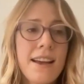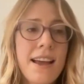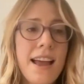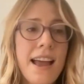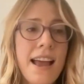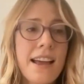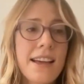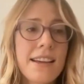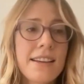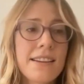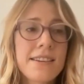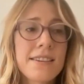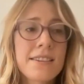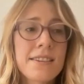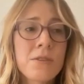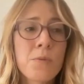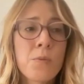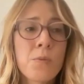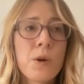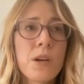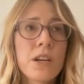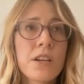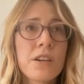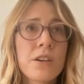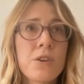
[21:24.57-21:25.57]
And
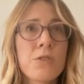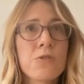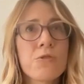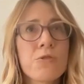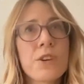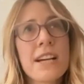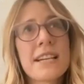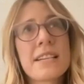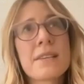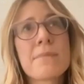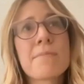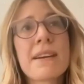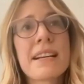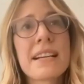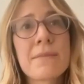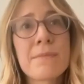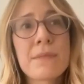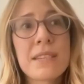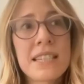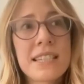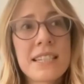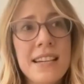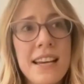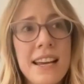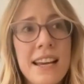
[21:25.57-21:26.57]
when you're afraid to make a
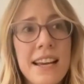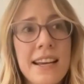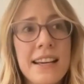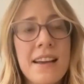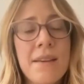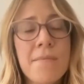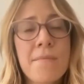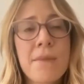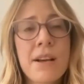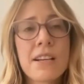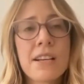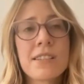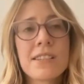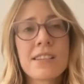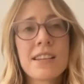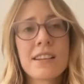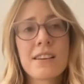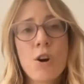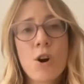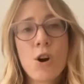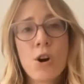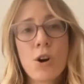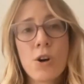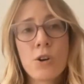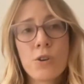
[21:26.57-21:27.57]
mistake, it makes it
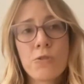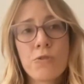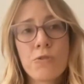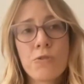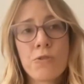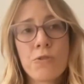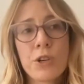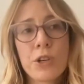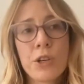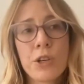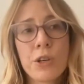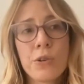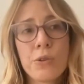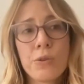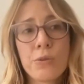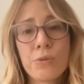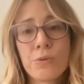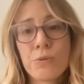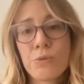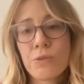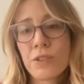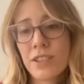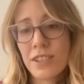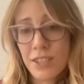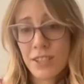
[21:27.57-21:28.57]
hard for
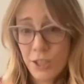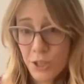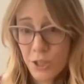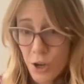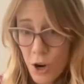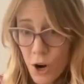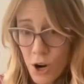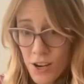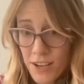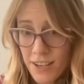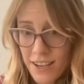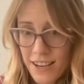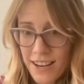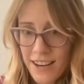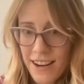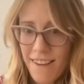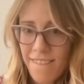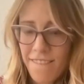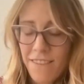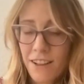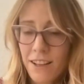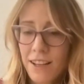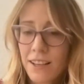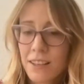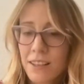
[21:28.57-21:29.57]
you to start. And I
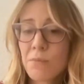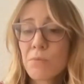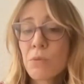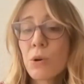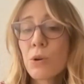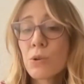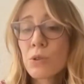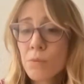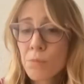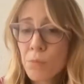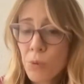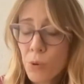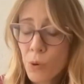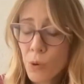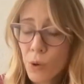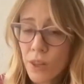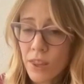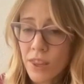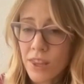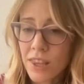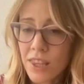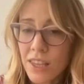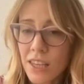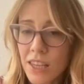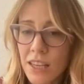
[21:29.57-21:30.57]
feel like the most important
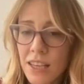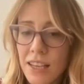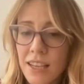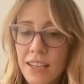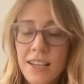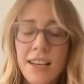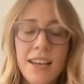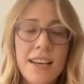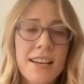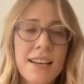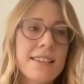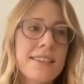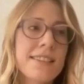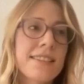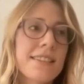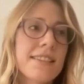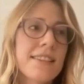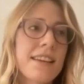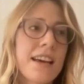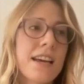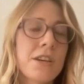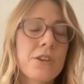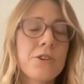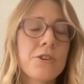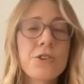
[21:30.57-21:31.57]
thing is
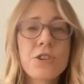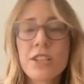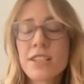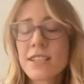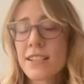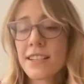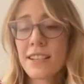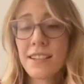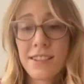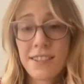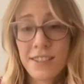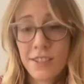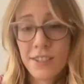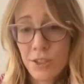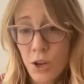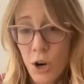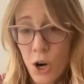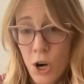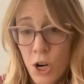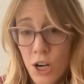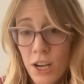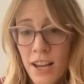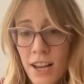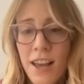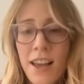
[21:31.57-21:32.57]
that you just need to
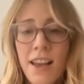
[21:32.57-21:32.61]
start.